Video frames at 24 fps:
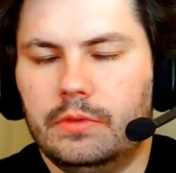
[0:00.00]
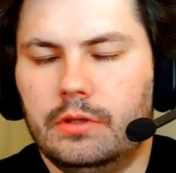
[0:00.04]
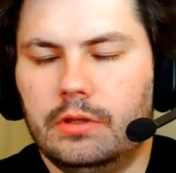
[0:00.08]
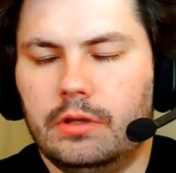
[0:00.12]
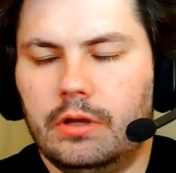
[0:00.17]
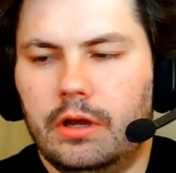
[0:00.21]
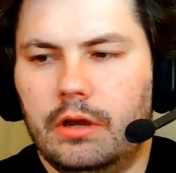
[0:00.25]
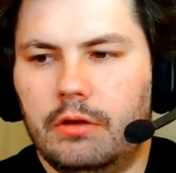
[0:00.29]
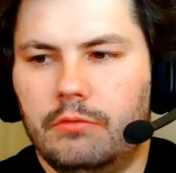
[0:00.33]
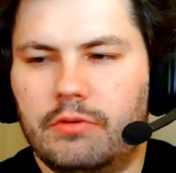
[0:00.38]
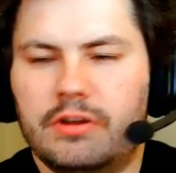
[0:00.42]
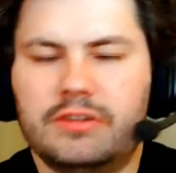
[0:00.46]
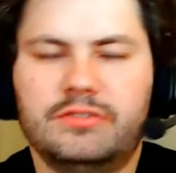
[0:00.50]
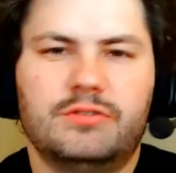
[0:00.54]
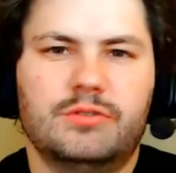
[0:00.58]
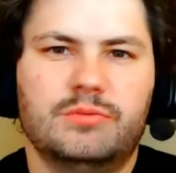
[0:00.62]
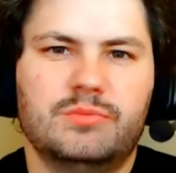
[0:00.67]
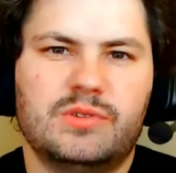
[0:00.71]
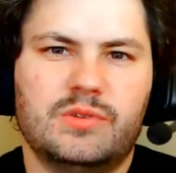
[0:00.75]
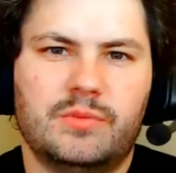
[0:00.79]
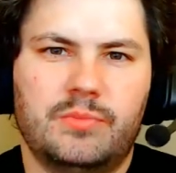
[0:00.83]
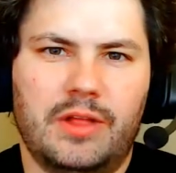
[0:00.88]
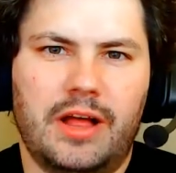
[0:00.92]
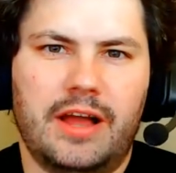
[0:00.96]
restroom
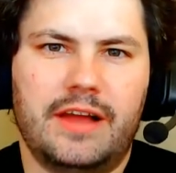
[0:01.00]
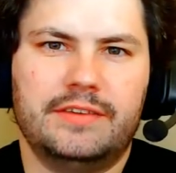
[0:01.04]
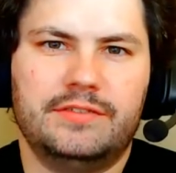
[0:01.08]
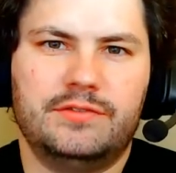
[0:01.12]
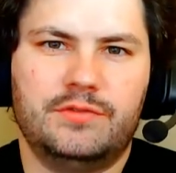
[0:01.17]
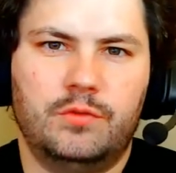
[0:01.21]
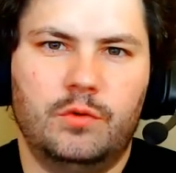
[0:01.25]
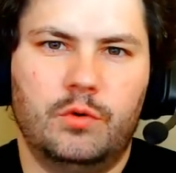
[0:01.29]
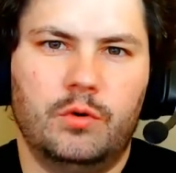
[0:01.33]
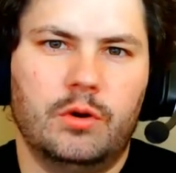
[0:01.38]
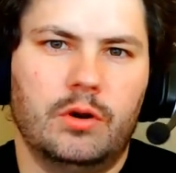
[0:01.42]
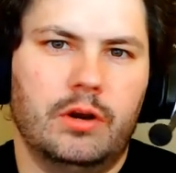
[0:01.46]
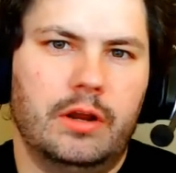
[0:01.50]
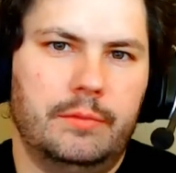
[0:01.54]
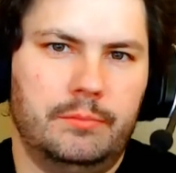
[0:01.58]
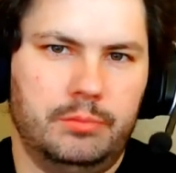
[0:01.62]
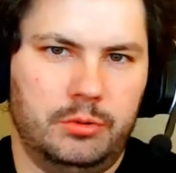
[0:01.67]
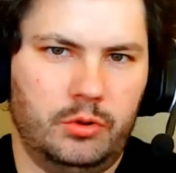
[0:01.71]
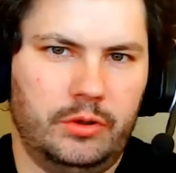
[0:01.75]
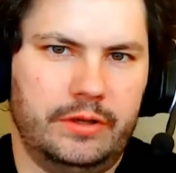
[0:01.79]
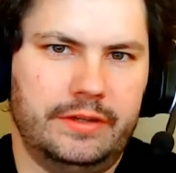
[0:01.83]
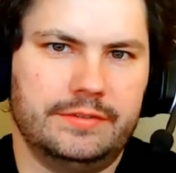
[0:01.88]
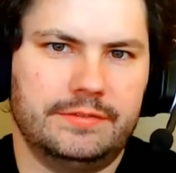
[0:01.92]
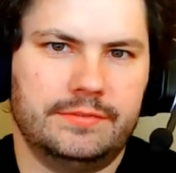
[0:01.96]
supplies for
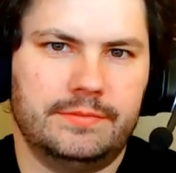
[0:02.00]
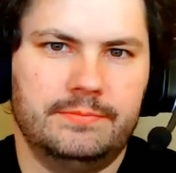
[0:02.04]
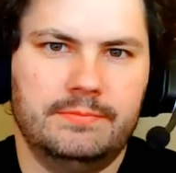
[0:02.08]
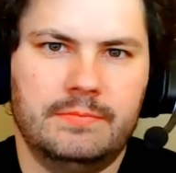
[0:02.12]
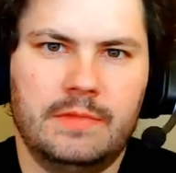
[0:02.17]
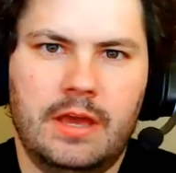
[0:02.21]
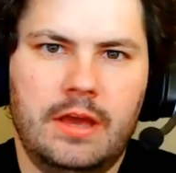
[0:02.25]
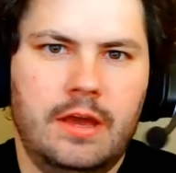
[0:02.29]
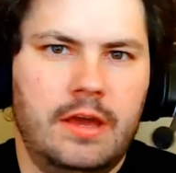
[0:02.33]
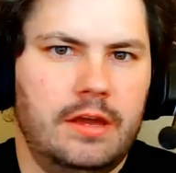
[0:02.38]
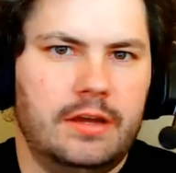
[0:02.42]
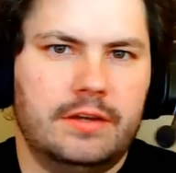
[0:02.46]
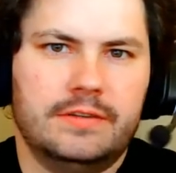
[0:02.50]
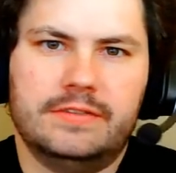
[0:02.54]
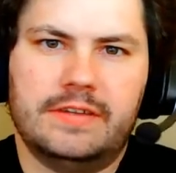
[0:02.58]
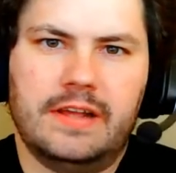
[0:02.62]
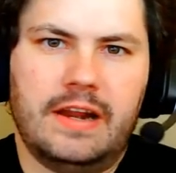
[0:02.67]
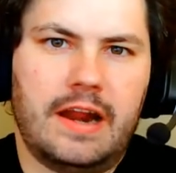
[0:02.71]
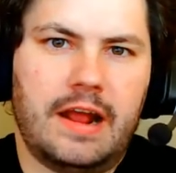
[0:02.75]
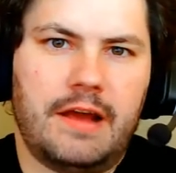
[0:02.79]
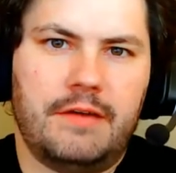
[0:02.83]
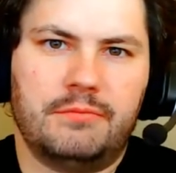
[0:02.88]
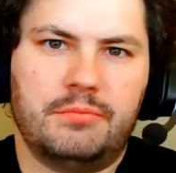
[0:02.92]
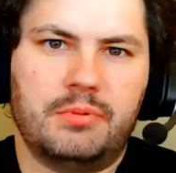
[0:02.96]
employees because they didn't
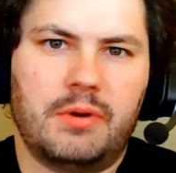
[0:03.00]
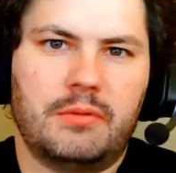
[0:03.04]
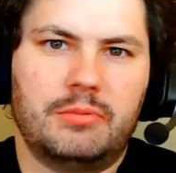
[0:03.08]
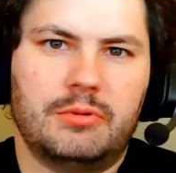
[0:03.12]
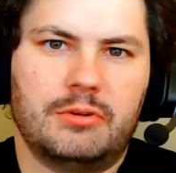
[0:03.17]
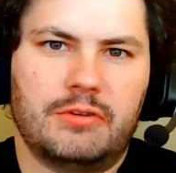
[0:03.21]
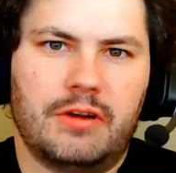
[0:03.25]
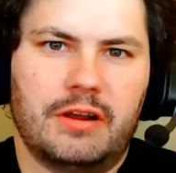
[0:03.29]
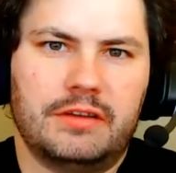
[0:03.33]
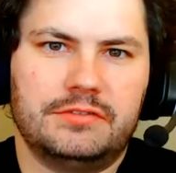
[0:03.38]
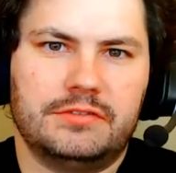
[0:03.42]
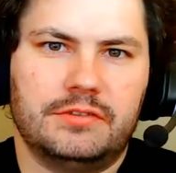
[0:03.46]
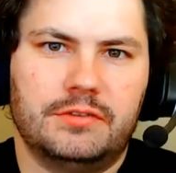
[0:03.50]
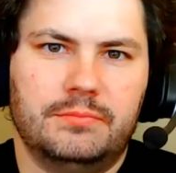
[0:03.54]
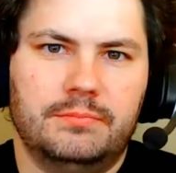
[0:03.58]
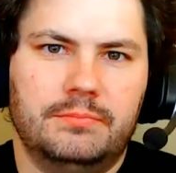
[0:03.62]
have a public restroom,